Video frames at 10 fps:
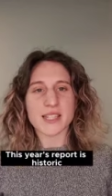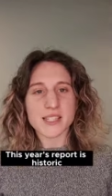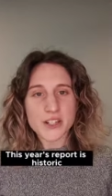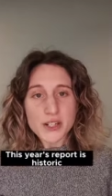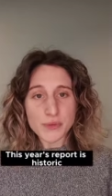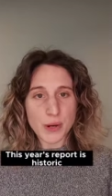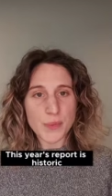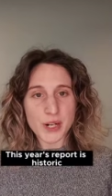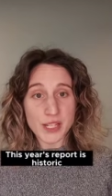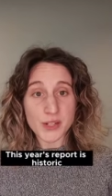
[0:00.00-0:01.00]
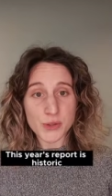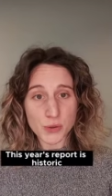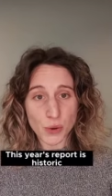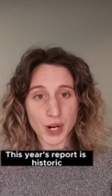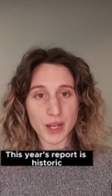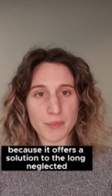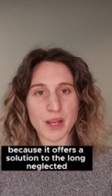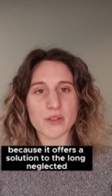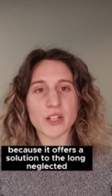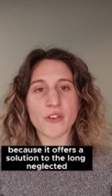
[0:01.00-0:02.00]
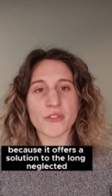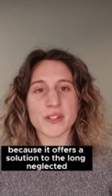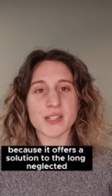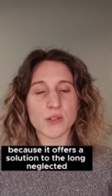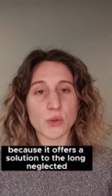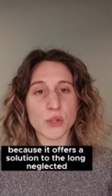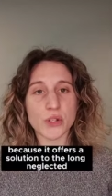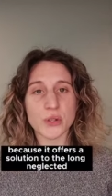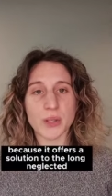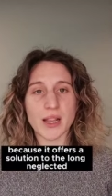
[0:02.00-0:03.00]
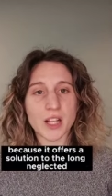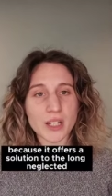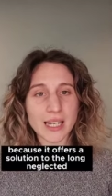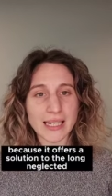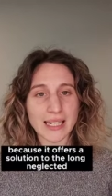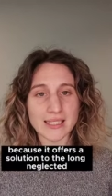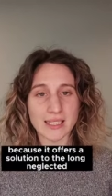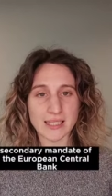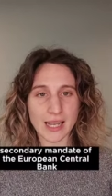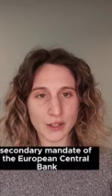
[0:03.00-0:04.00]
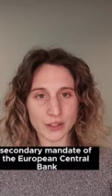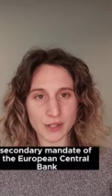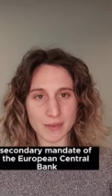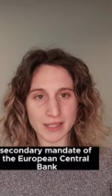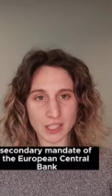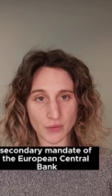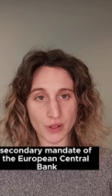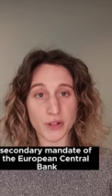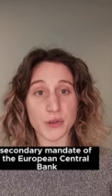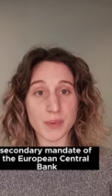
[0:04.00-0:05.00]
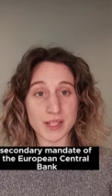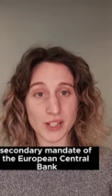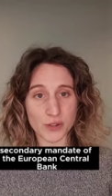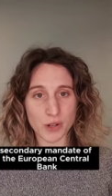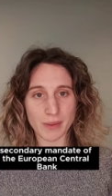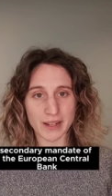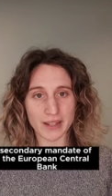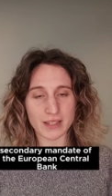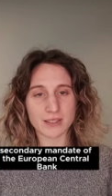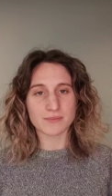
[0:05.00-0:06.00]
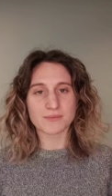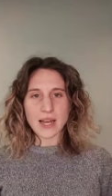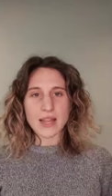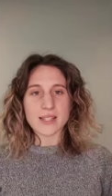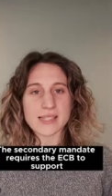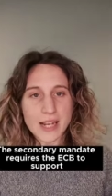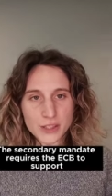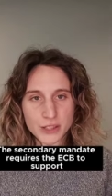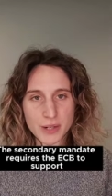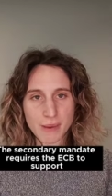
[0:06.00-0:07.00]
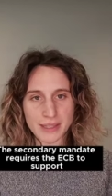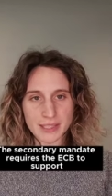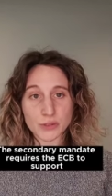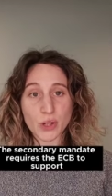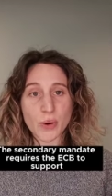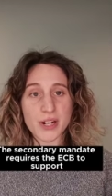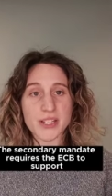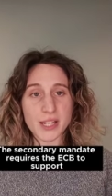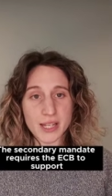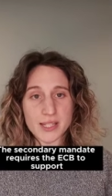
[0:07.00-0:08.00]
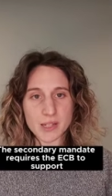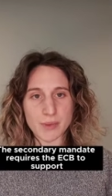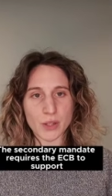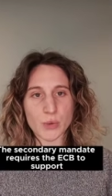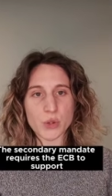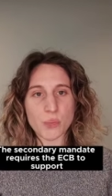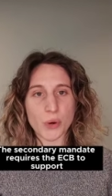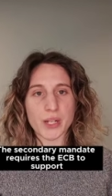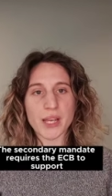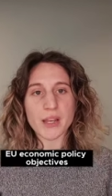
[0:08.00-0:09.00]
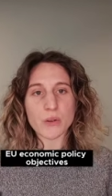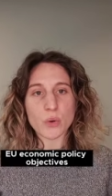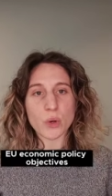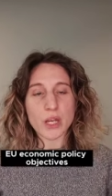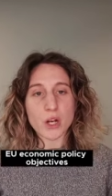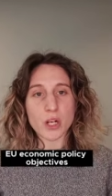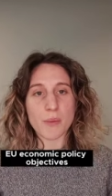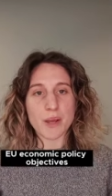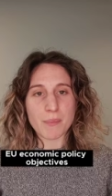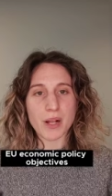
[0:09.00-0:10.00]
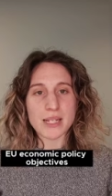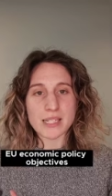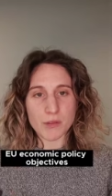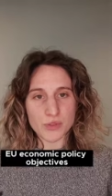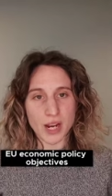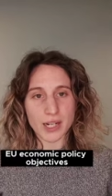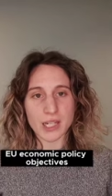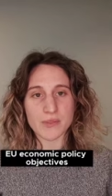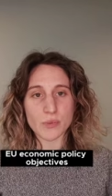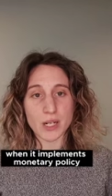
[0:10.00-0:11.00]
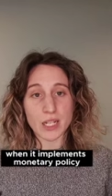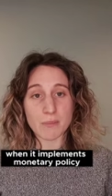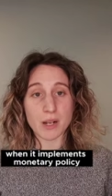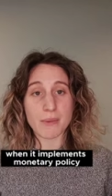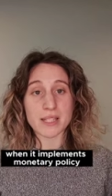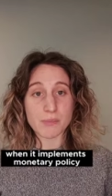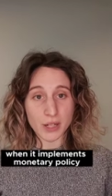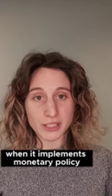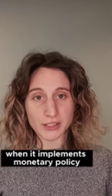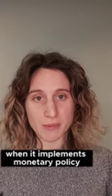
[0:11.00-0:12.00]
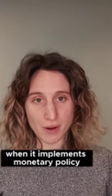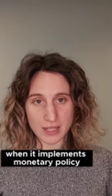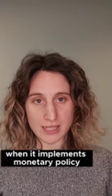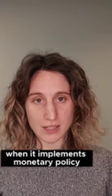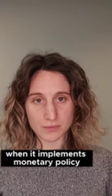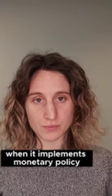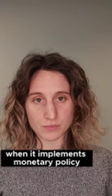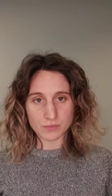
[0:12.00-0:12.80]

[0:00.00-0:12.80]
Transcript: This year's report is historic because it offers a solution to the long neglected secondary mandate of the European Central Bank. The secondary mandate requires the ECB to support EU economic policy objectives when it implements monetary policy.